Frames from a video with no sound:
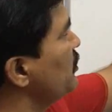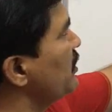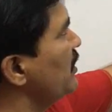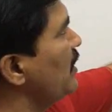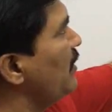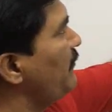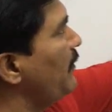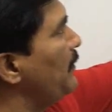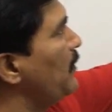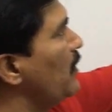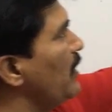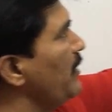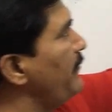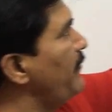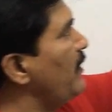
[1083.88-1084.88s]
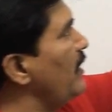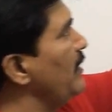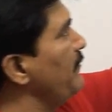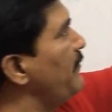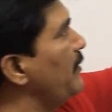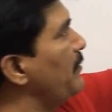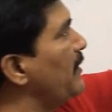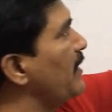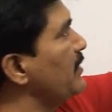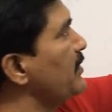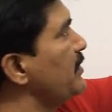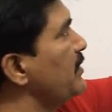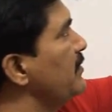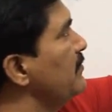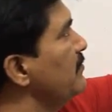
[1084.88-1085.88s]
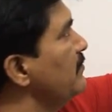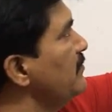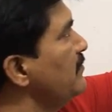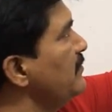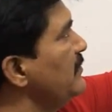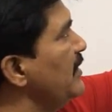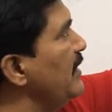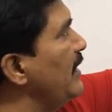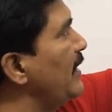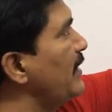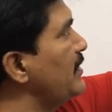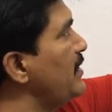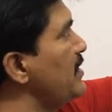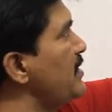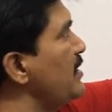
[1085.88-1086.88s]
of a body falling from rest in a resisting